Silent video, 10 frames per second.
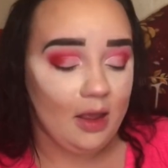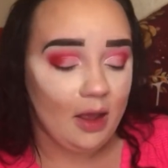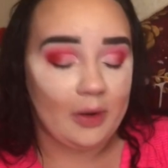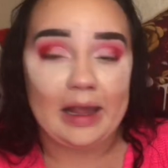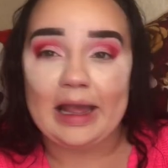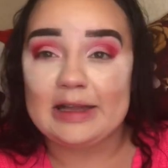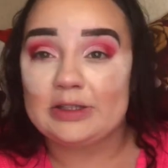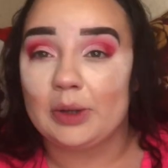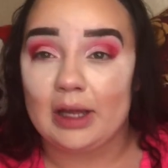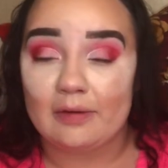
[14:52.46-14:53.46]
Okay guys,
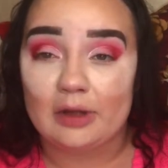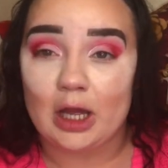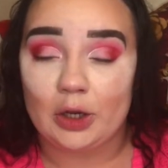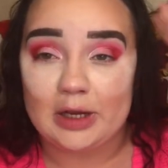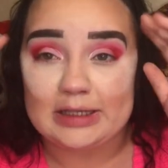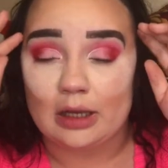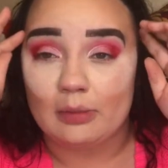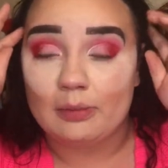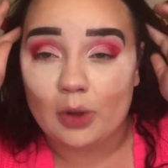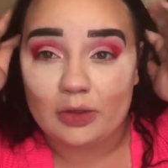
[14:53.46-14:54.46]
so I have cut crease
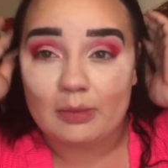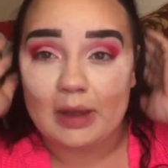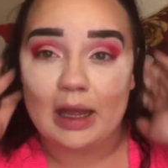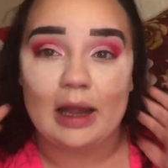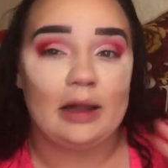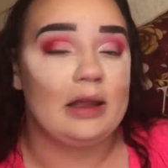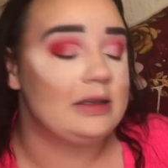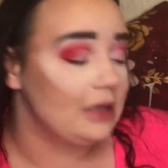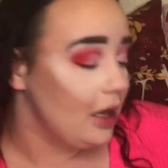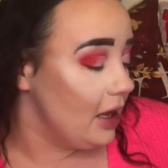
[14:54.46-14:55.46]
on both of my
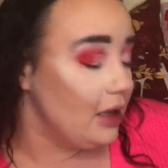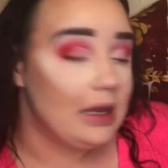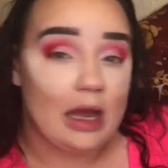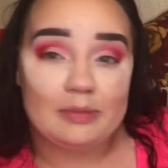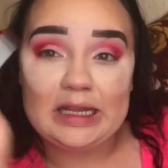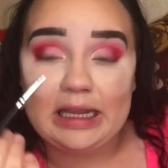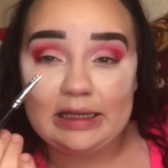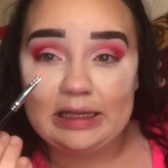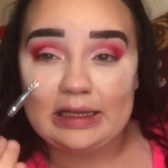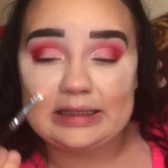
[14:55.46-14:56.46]
eyelids. Now I'm taking
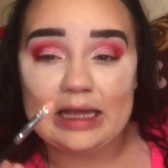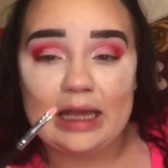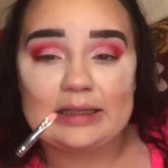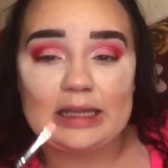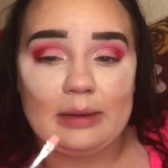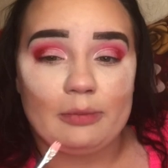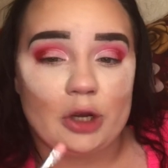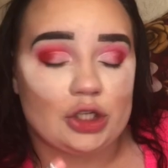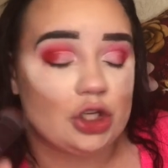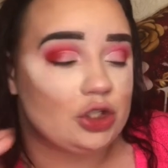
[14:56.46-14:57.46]
the exact same
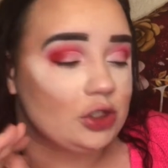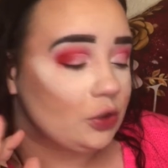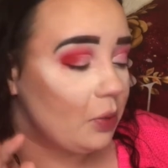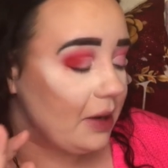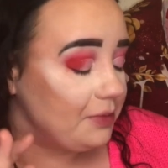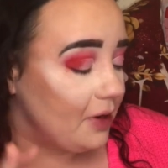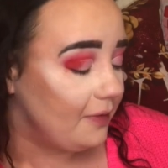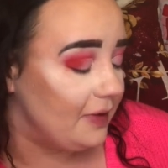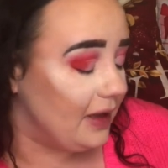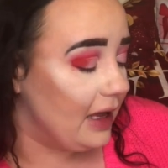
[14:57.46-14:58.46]
brush. It just wiped off
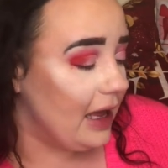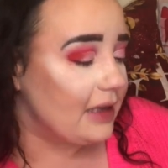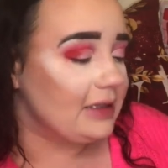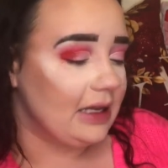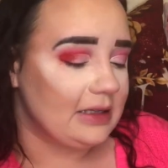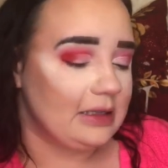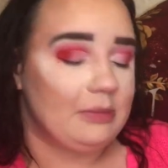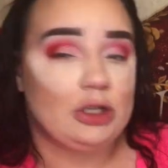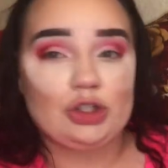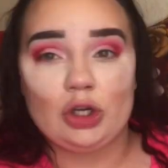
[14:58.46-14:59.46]
the excess and
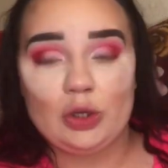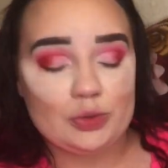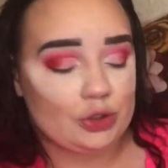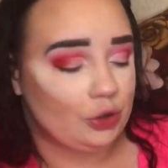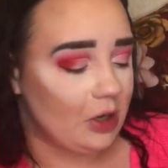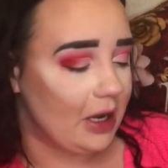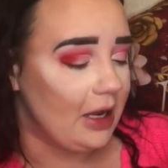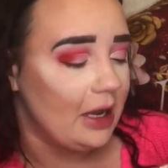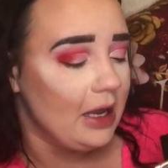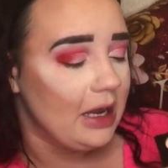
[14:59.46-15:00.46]
made sure it was dry.
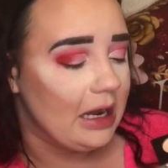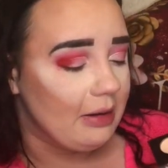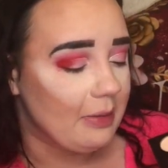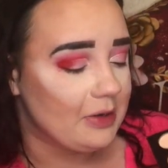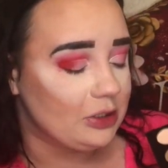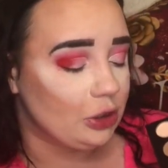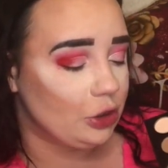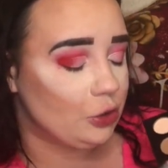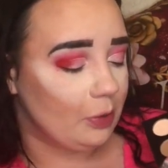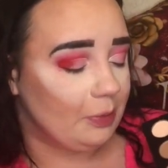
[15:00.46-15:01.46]
And I'm going to start
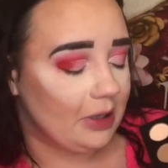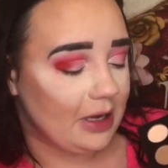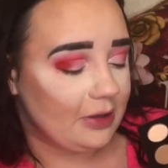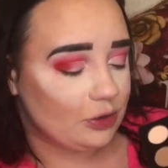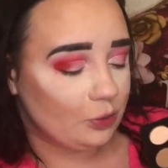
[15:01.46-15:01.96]
to apply this